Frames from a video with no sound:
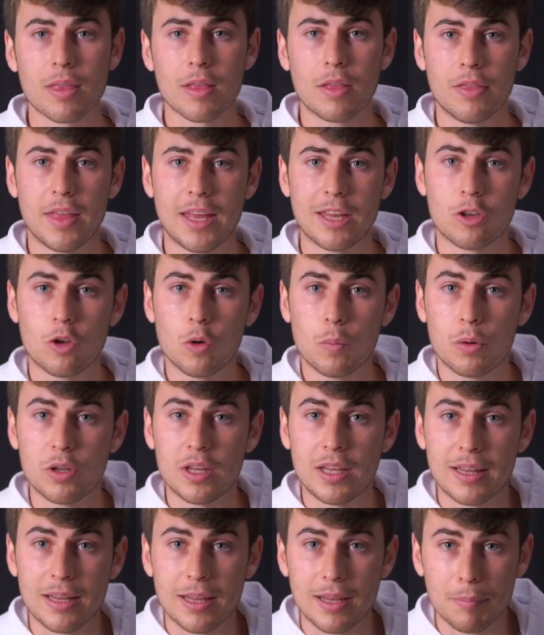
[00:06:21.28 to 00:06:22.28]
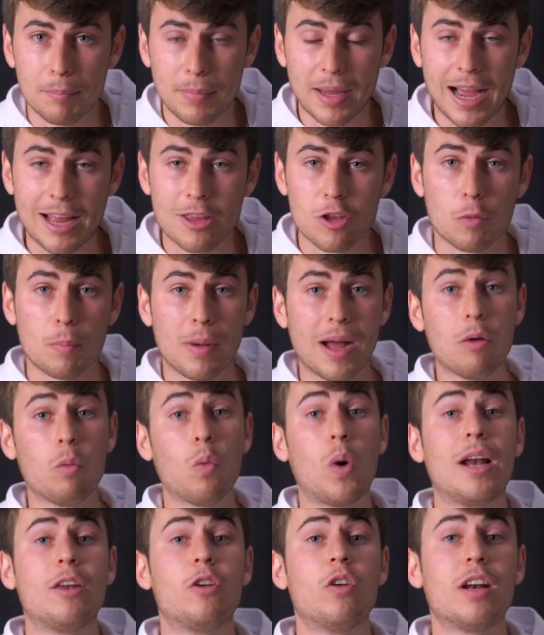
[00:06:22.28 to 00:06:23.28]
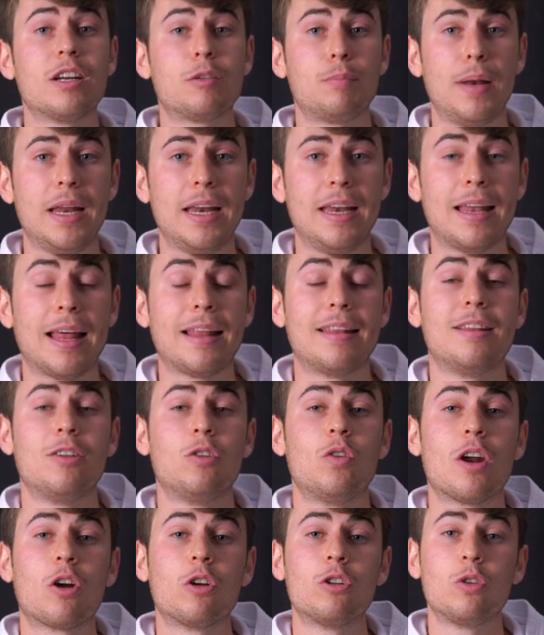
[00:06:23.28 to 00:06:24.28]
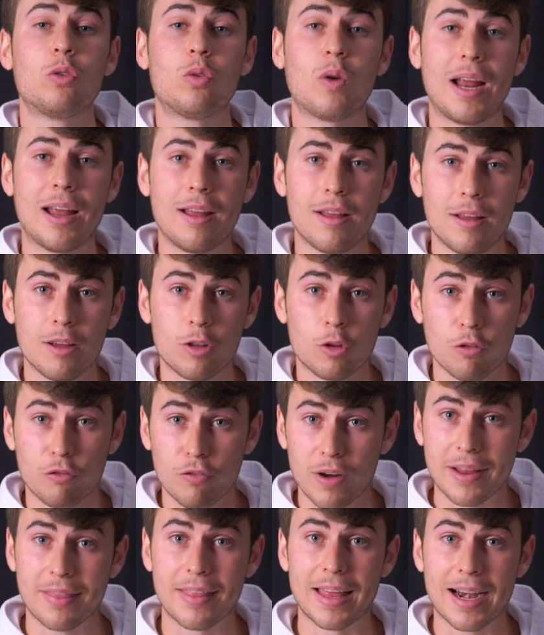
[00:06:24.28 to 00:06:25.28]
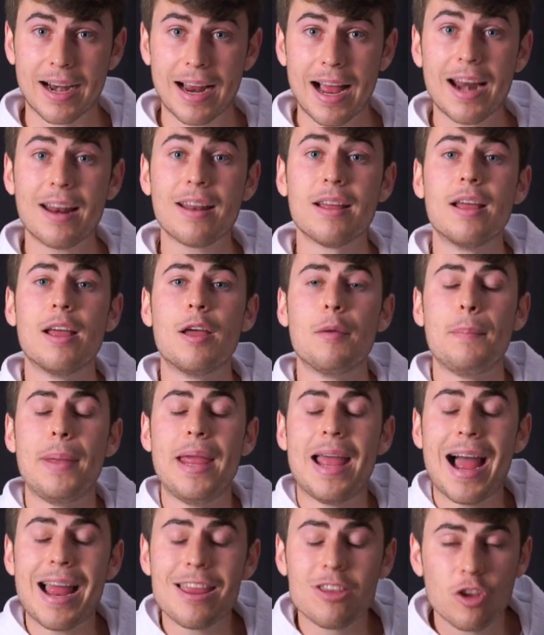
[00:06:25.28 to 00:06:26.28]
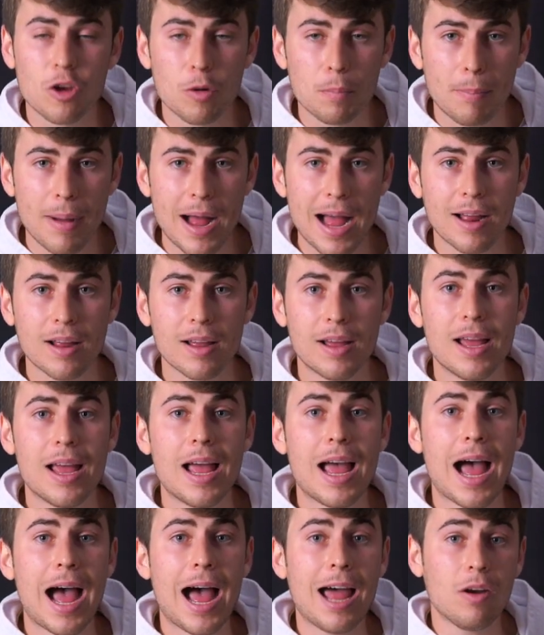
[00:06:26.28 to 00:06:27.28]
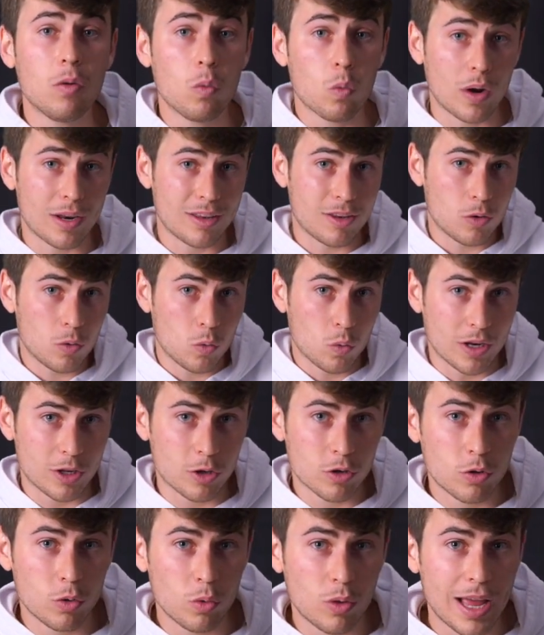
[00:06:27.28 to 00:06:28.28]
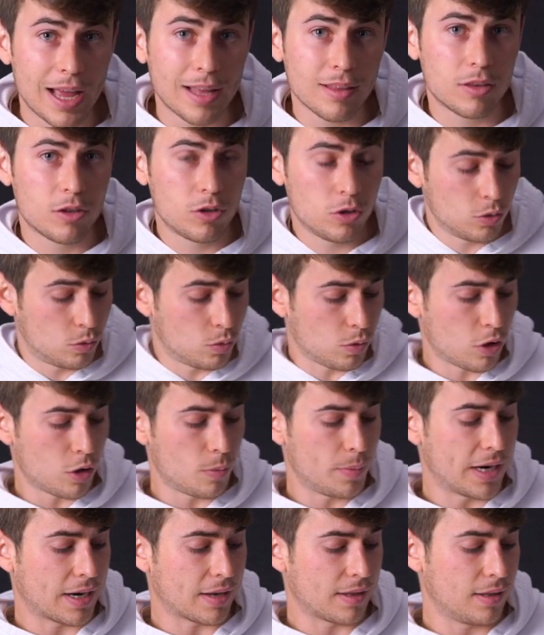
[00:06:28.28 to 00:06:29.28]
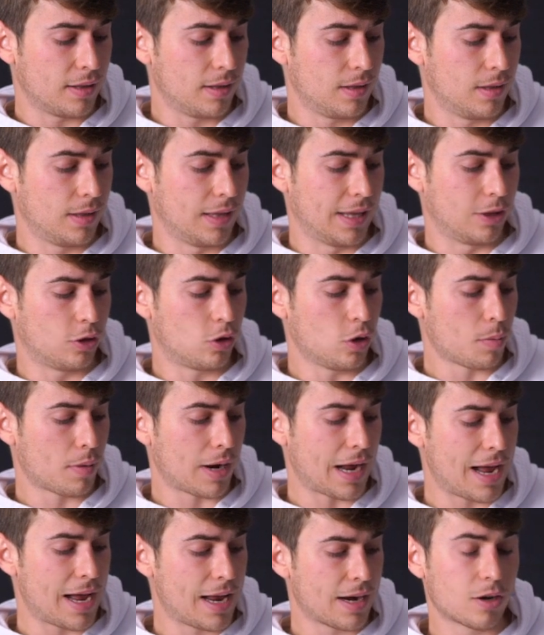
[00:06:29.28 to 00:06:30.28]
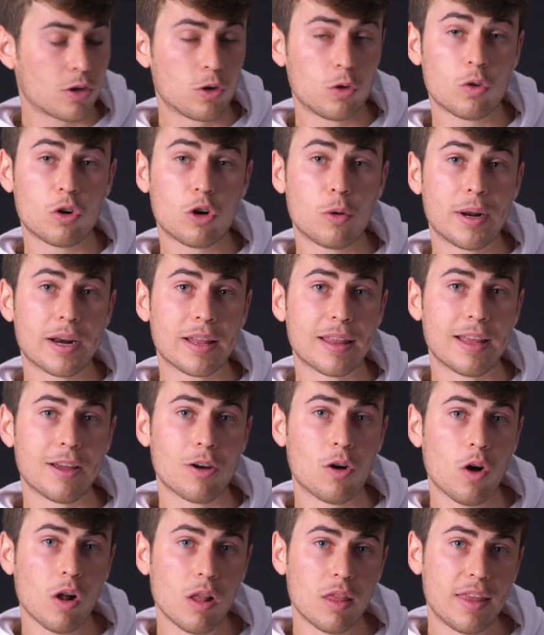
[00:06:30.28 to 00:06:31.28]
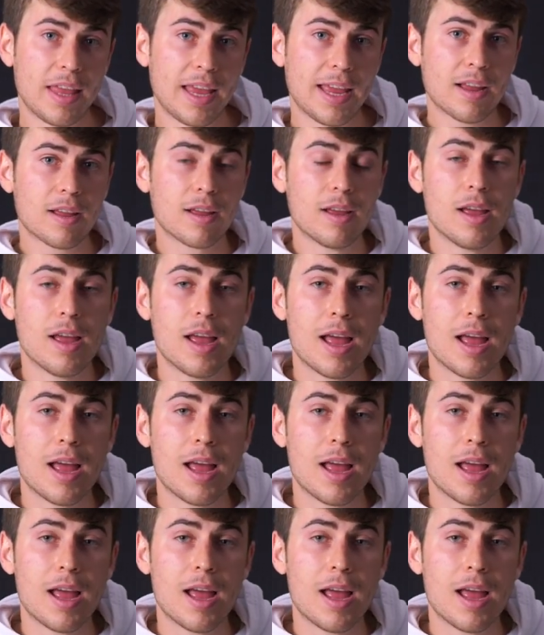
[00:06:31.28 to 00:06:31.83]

Then you put it behind your back while you're explaining that you are going to try to find their card behind your back. And when you do that, you turn over the top card, you turn over the whole deck,